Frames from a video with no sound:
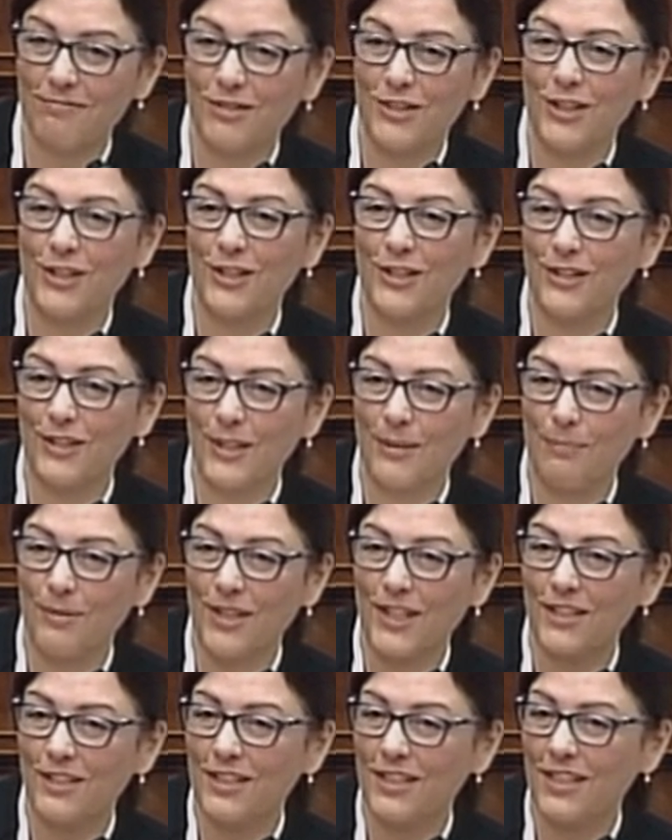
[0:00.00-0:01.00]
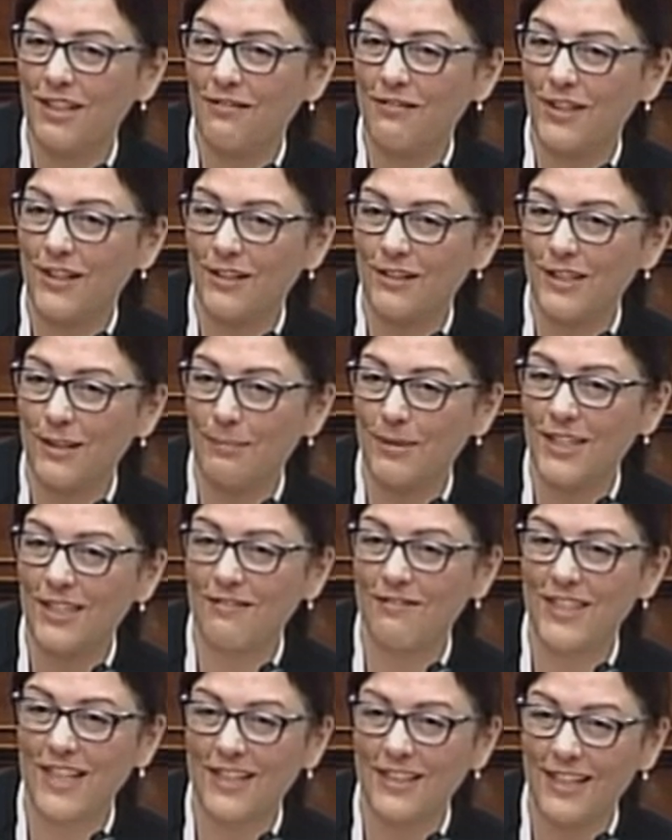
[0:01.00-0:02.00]
security breach if there's a
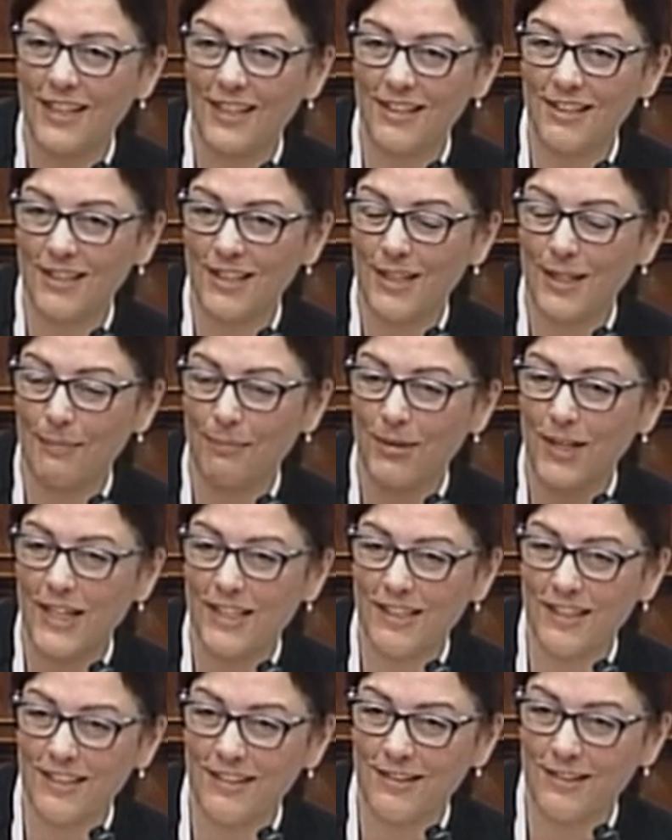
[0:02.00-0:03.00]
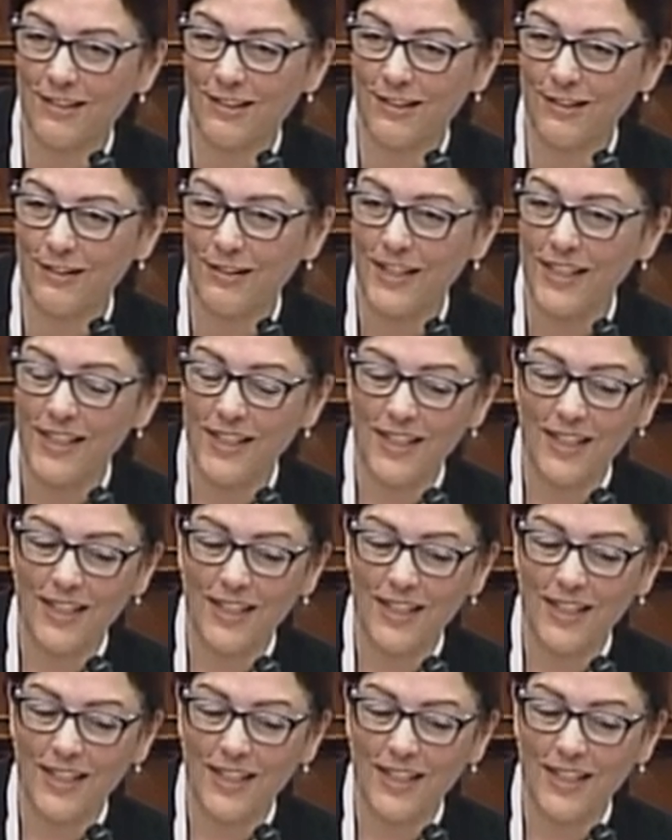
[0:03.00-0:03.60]
piece of technology that breaks into